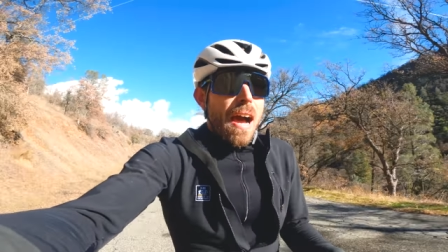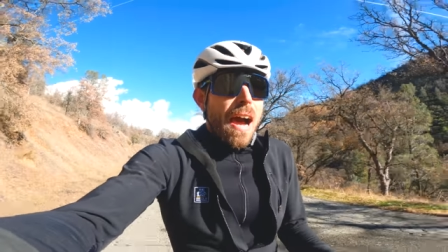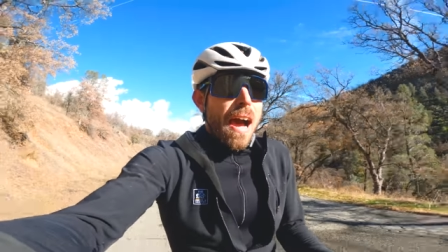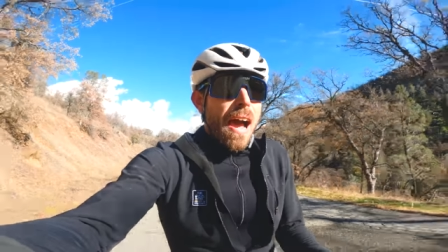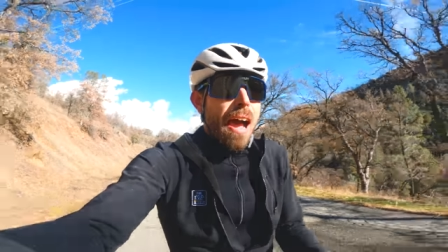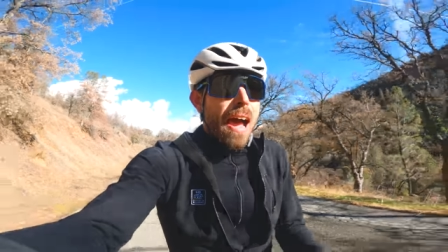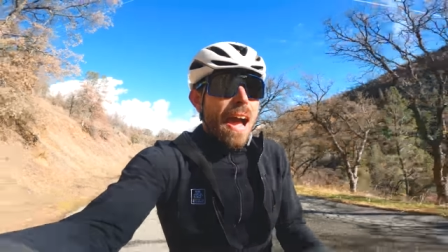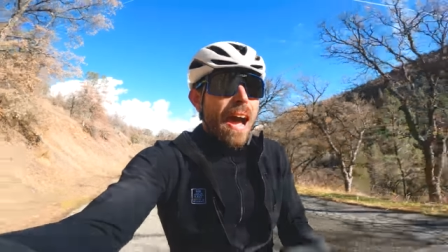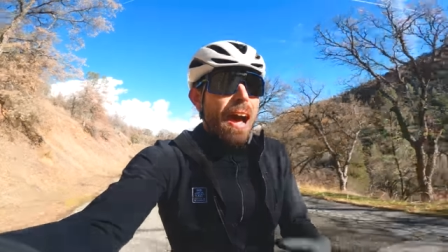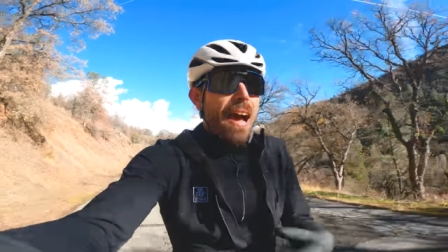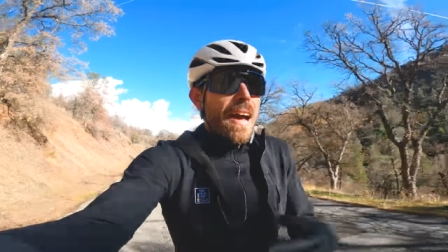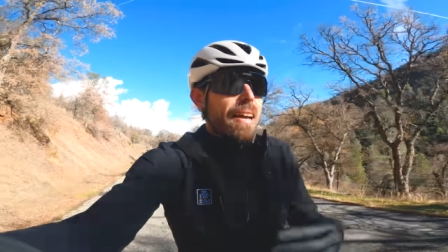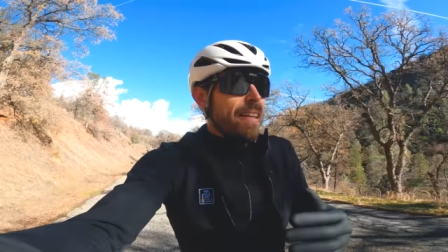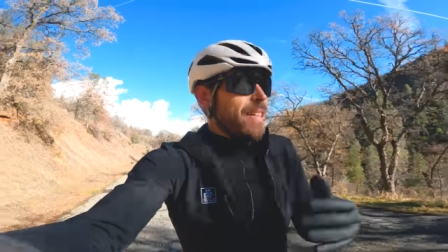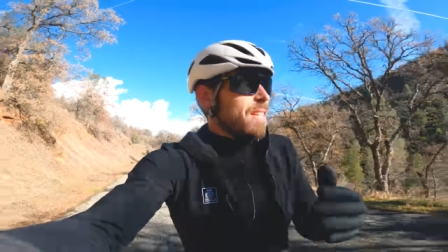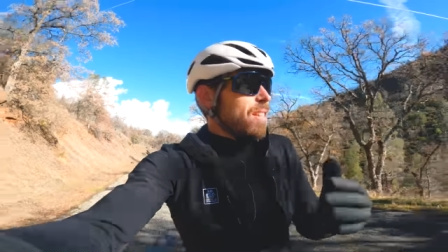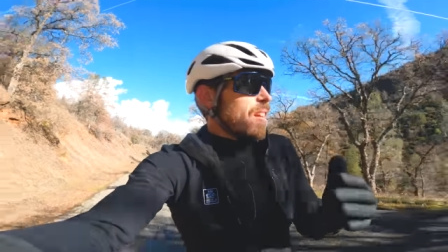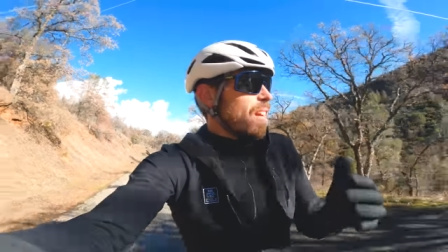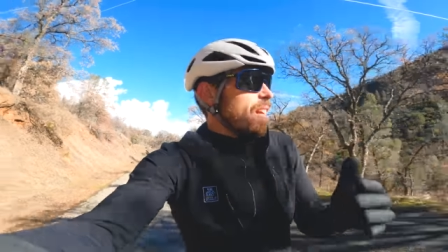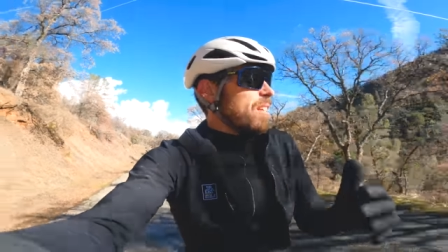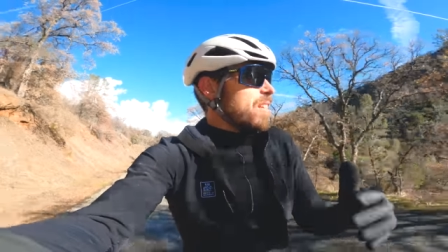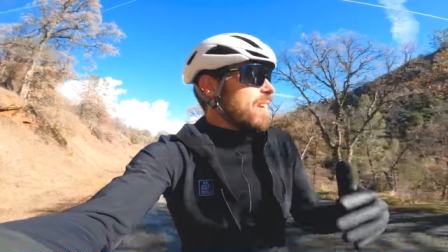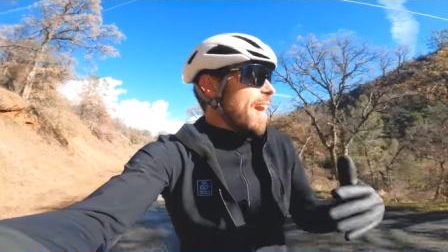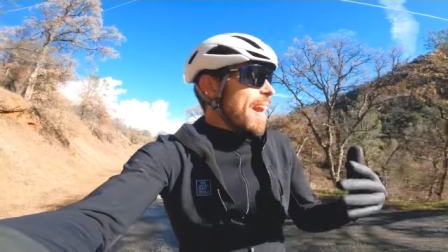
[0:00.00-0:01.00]

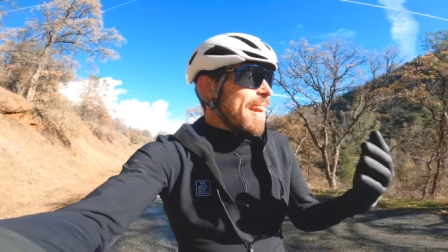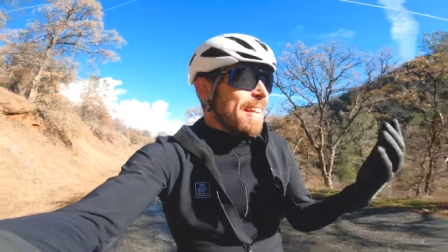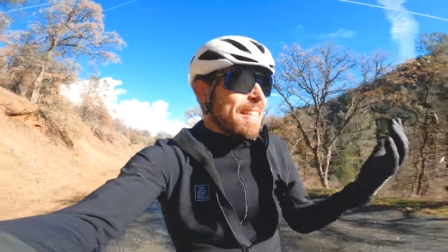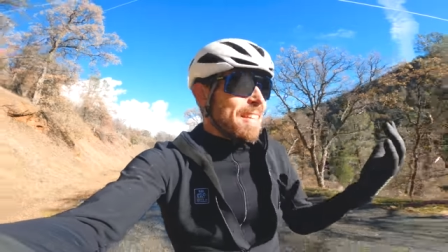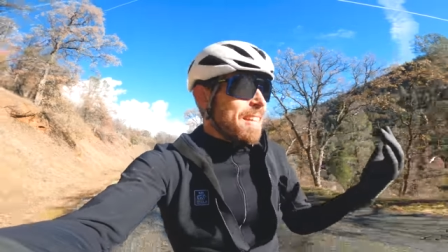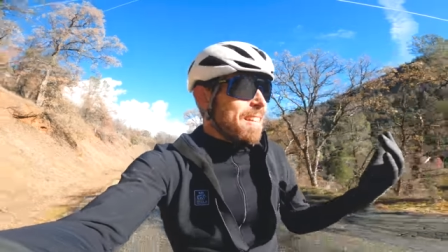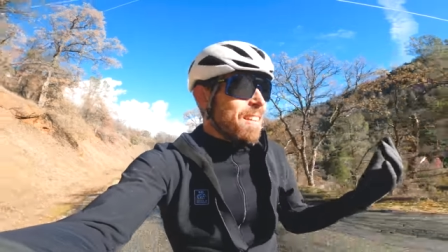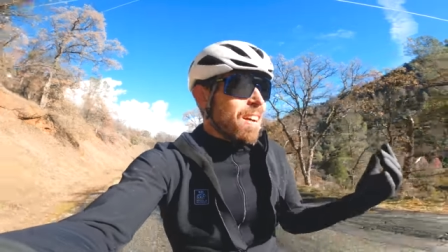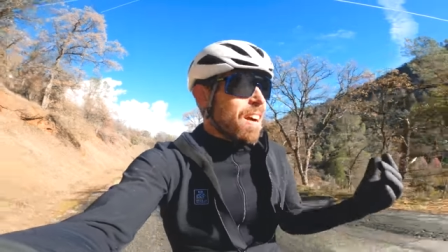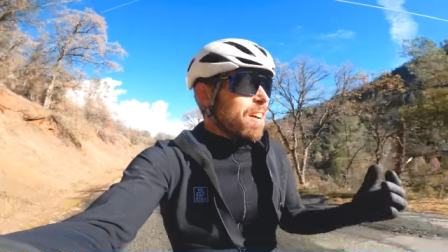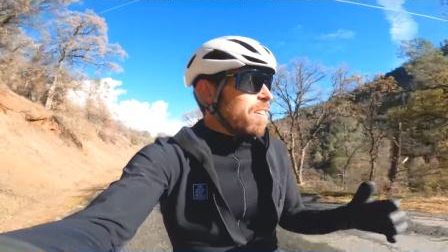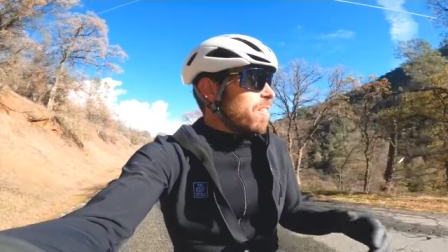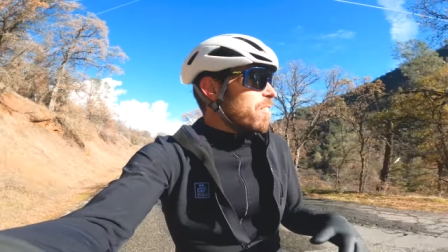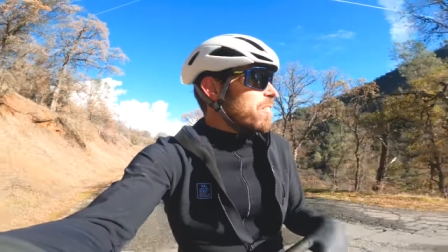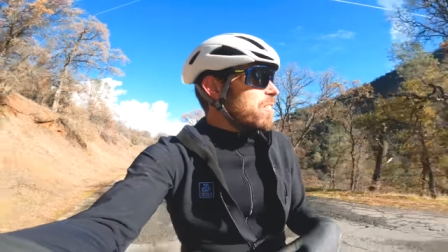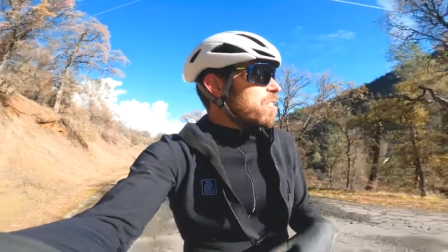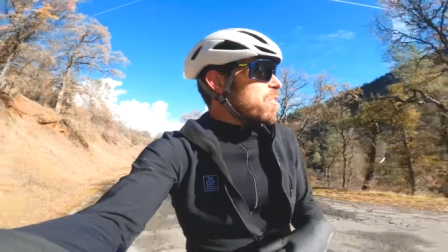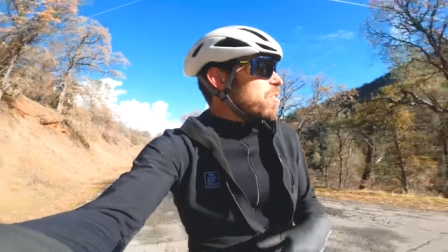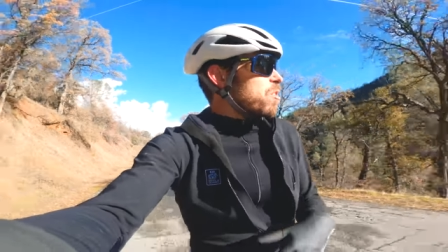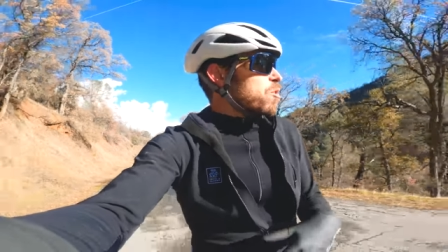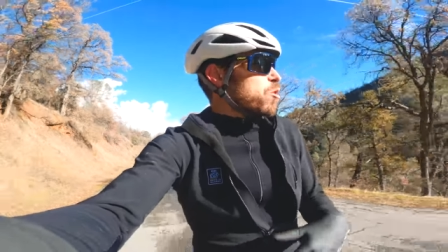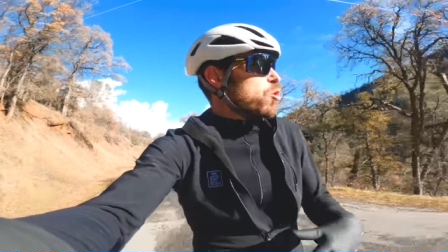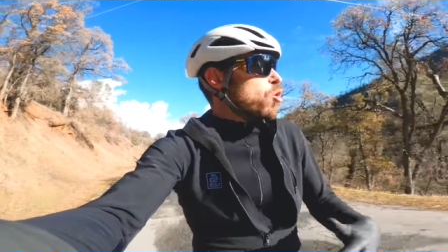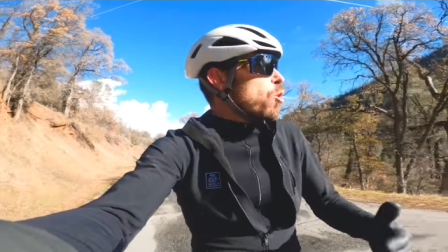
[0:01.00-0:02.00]
And
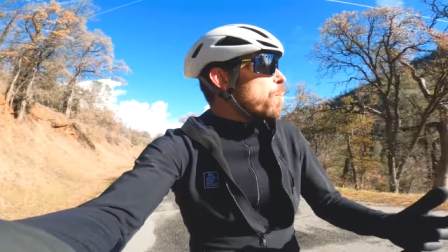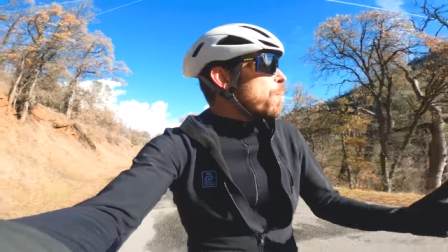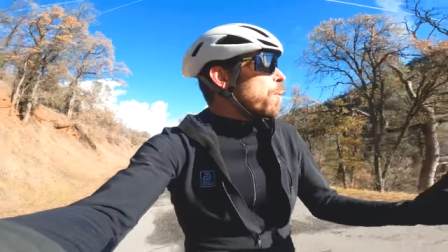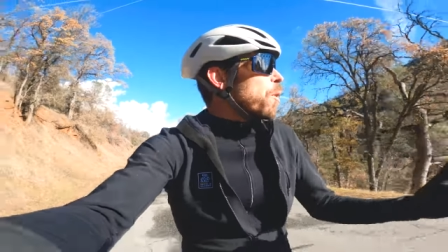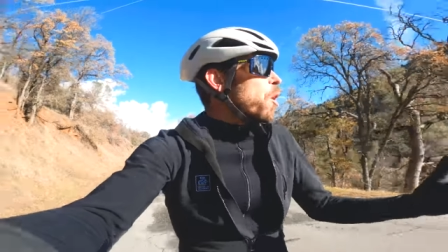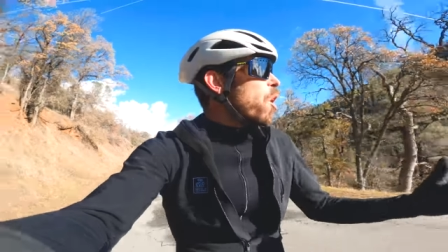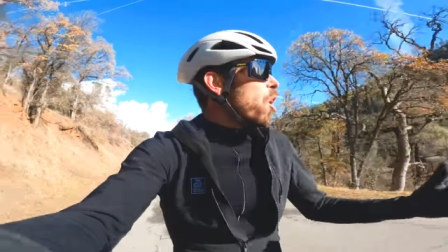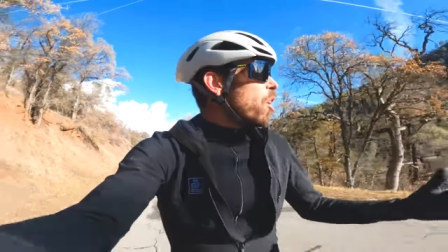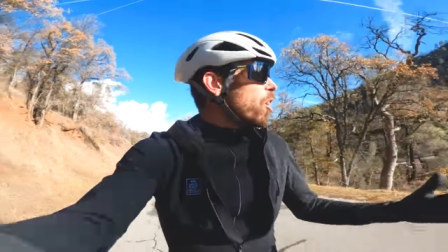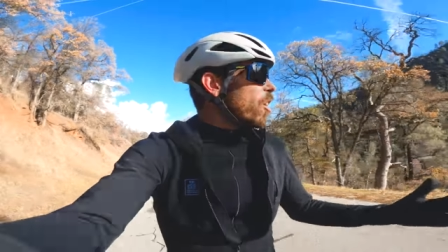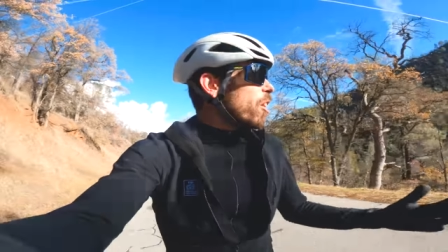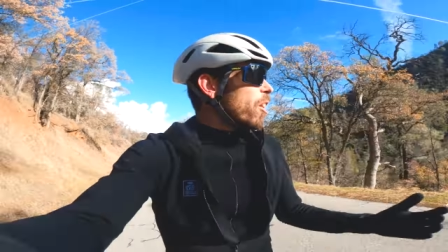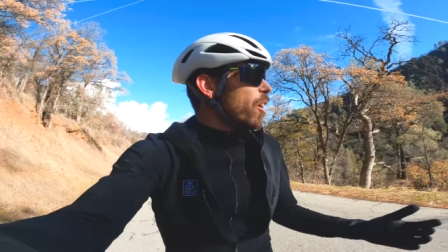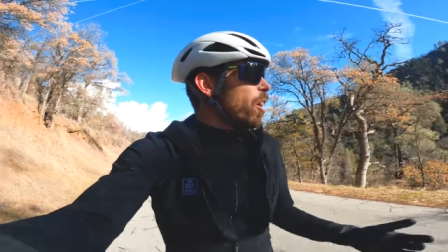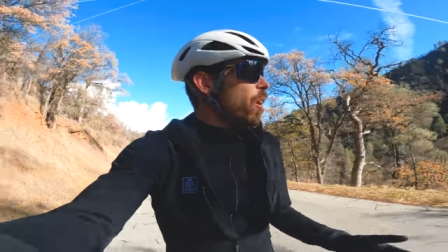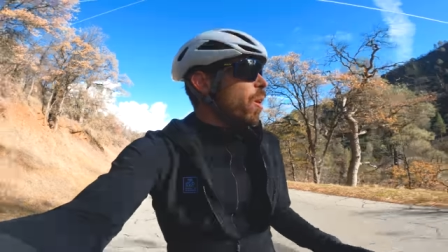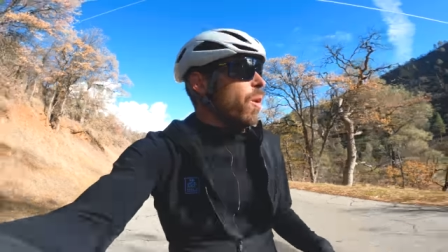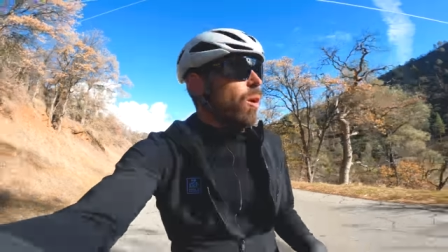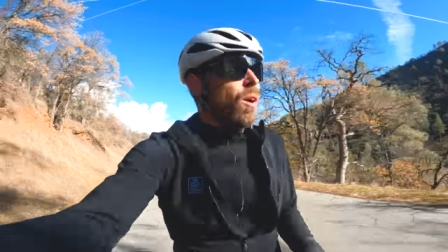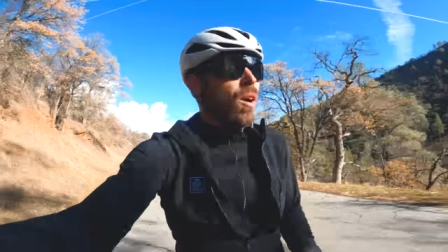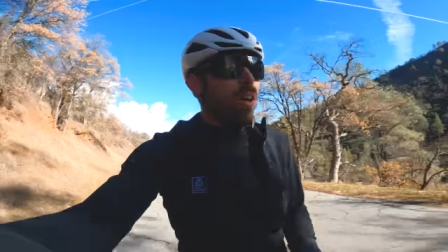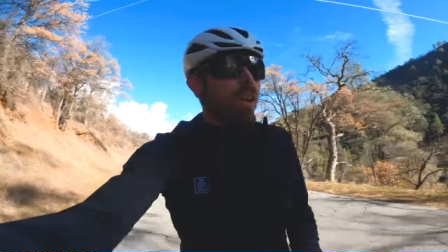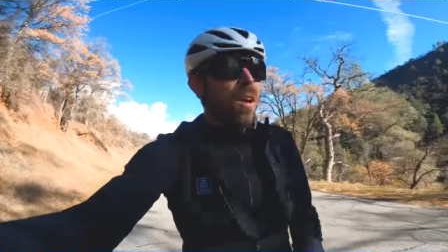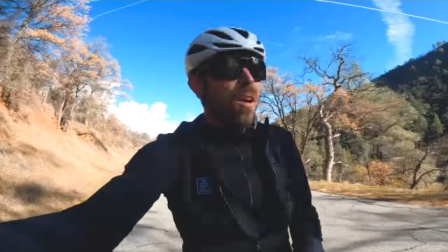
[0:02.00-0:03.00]
1800s, super long ago.